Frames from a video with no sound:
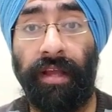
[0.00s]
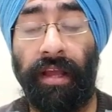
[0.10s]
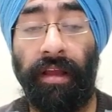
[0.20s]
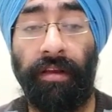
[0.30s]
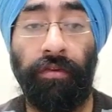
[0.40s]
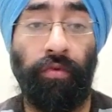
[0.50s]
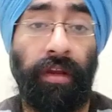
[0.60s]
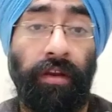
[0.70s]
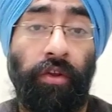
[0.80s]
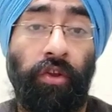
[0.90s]
Then you
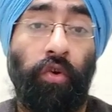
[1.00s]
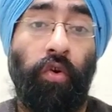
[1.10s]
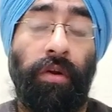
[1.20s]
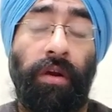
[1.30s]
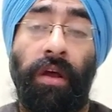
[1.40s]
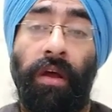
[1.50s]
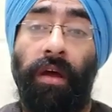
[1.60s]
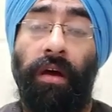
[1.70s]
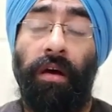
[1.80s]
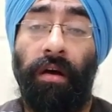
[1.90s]
can cure
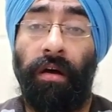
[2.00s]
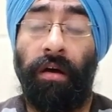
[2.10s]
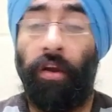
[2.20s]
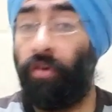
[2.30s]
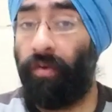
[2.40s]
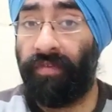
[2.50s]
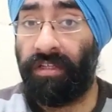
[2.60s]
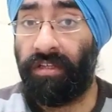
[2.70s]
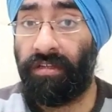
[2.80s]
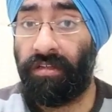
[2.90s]
a lot of
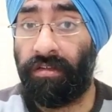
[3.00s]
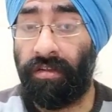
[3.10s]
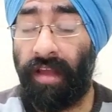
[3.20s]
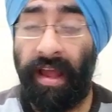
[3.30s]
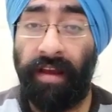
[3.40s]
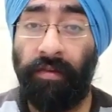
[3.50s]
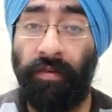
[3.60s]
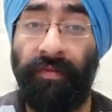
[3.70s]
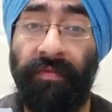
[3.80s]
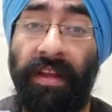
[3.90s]
diseases and
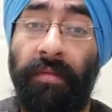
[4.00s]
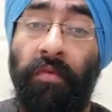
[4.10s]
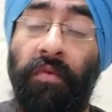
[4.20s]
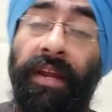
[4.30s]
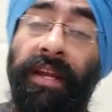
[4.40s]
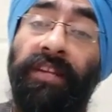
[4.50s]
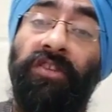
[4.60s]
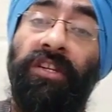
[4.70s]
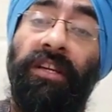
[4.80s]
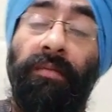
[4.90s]
you'll feel more
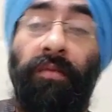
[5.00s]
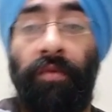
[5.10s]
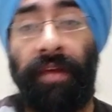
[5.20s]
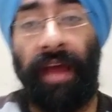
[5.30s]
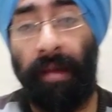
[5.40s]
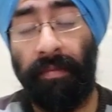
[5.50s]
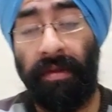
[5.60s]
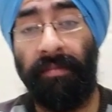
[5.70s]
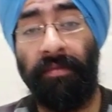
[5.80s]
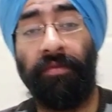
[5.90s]
energetic, more happy,
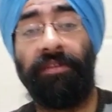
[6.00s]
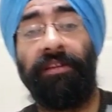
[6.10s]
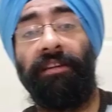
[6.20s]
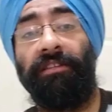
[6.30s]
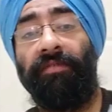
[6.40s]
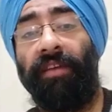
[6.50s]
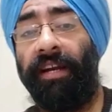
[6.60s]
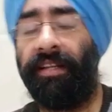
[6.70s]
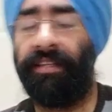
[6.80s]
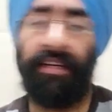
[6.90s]
more
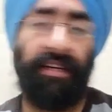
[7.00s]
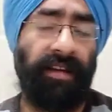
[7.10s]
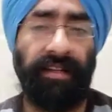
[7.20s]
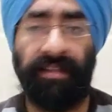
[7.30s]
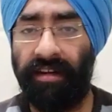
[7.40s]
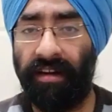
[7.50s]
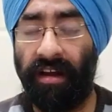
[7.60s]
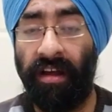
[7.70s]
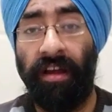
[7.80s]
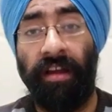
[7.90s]
satisfied, etc.,
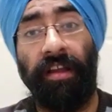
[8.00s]
etc.